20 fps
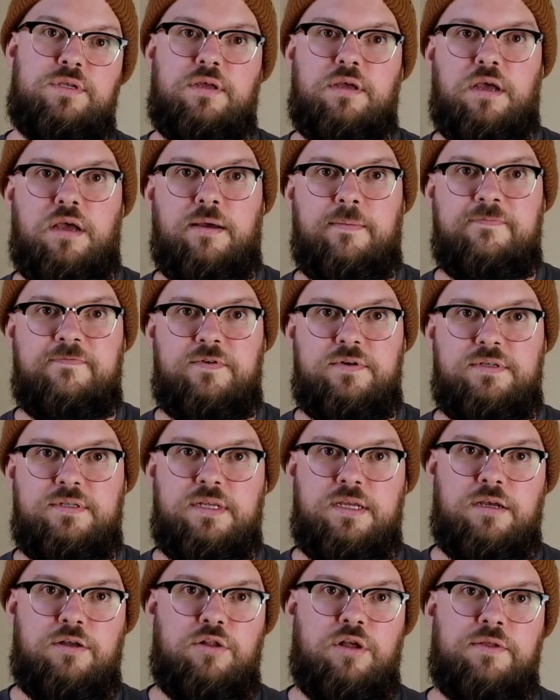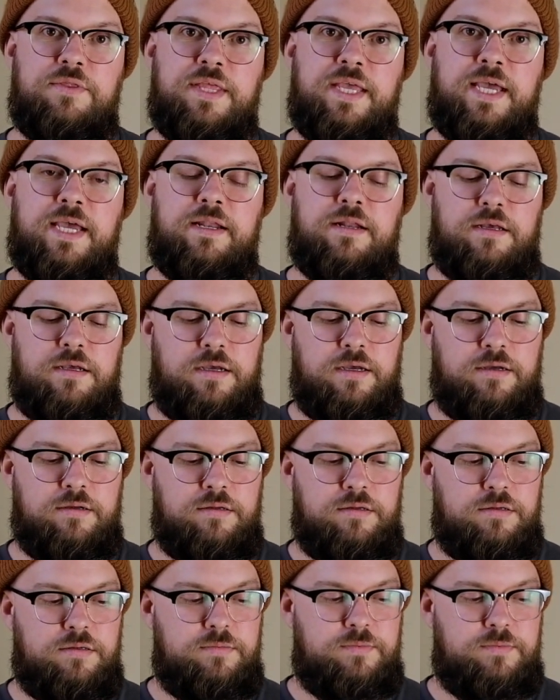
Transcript: up for sale on that.